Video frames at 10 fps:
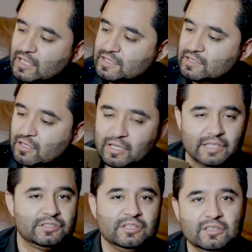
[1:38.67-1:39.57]
And I said,
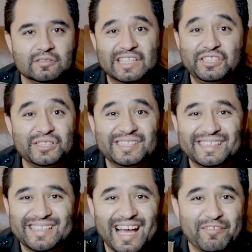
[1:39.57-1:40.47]
okay, sure,
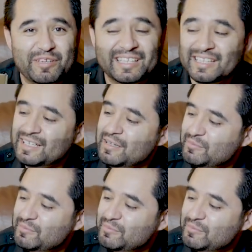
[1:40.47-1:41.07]
interesting timing